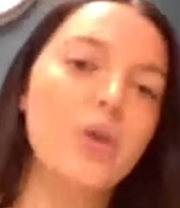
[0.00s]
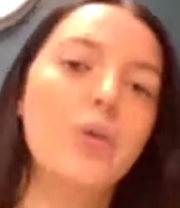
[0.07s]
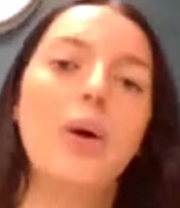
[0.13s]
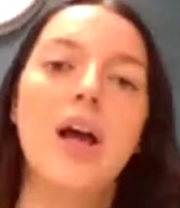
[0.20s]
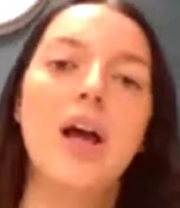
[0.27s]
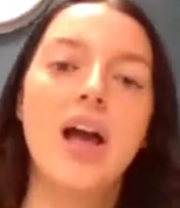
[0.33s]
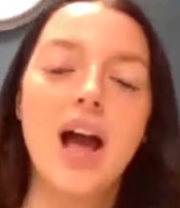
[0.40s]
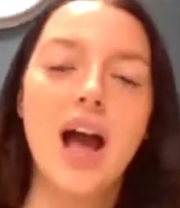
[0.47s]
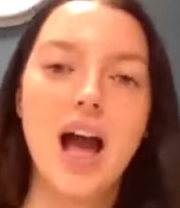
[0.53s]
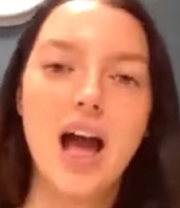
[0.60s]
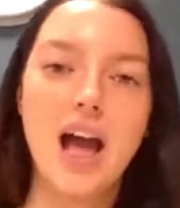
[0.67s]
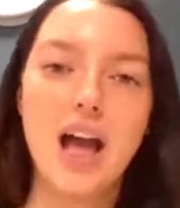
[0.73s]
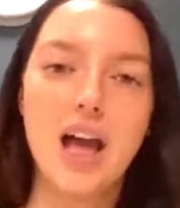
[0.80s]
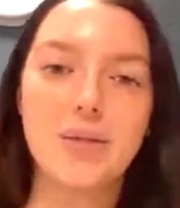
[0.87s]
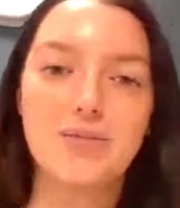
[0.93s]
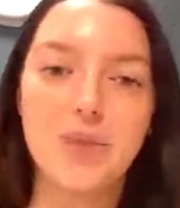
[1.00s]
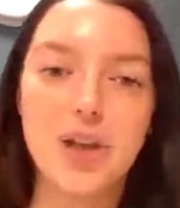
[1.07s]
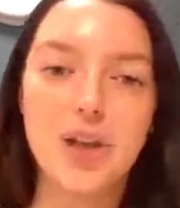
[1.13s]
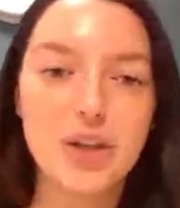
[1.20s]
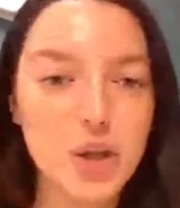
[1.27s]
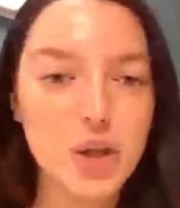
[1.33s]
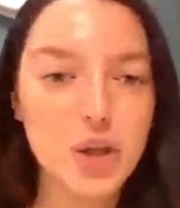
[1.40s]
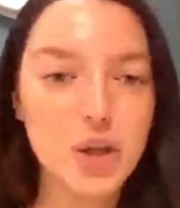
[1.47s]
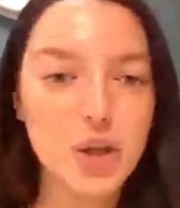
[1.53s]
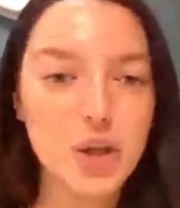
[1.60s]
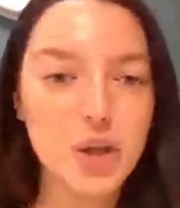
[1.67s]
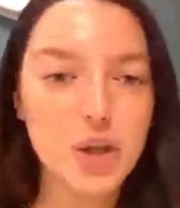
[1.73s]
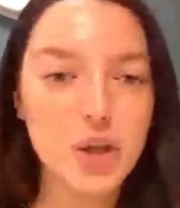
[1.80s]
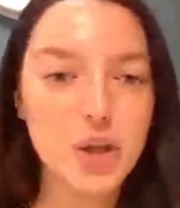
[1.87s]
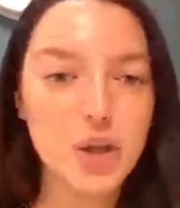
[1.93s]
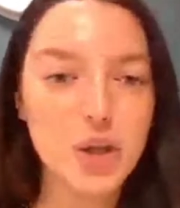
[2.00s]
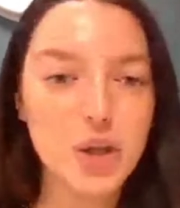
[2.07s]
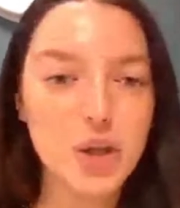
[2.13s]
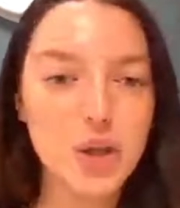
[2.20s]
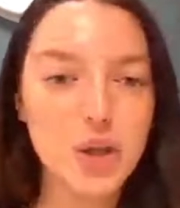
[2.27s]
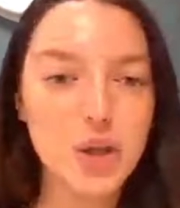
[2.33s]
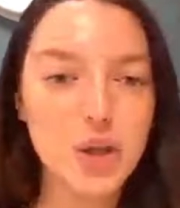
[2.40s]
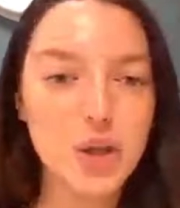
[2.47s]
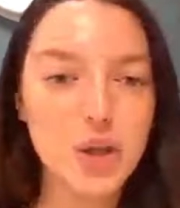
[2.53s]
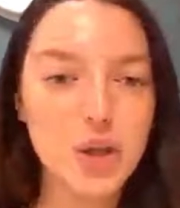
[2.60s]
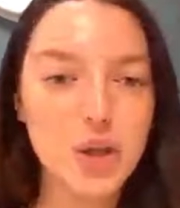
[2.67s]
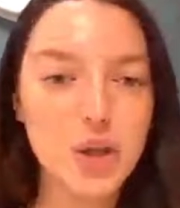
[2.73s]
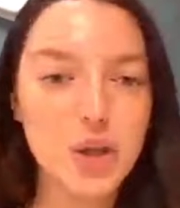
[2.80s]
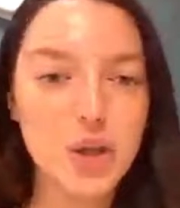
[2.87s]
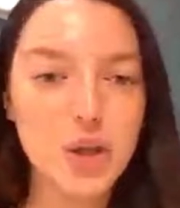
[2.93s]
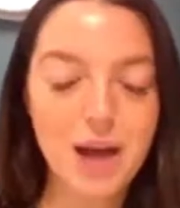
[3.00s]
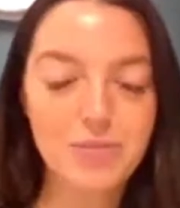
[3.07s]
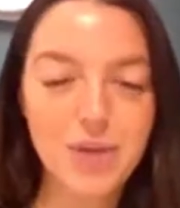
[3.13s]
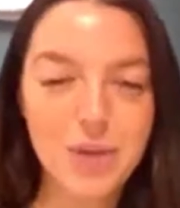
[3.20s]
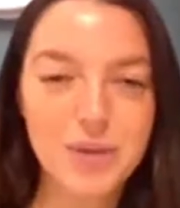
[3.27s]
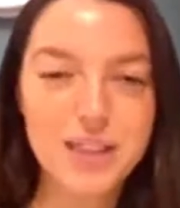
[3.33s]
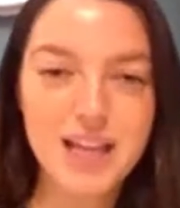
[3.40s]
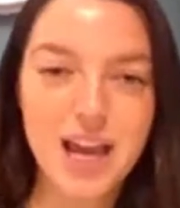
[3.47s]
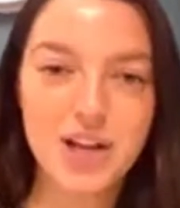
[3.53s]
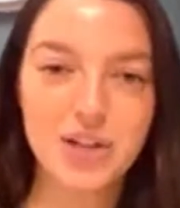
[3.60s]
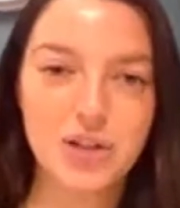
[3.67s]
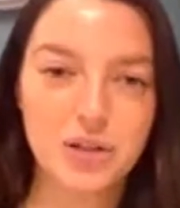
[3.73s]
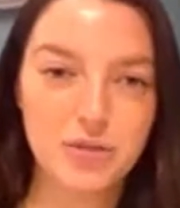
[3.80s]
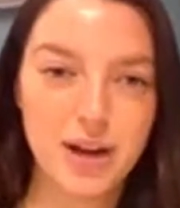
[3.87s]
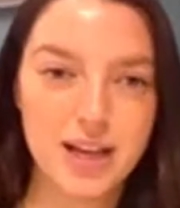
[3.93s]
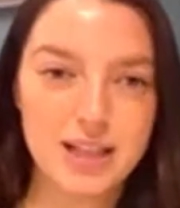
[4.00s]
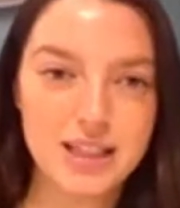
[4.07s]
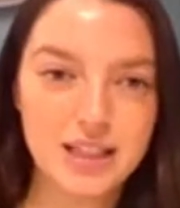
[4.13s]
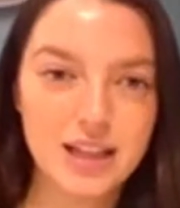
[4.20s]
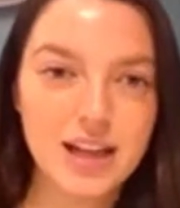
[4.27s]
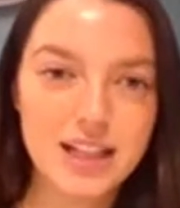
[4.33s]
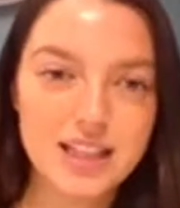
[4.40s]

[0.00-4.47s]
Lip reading: to UBOs, and then also reputational risk.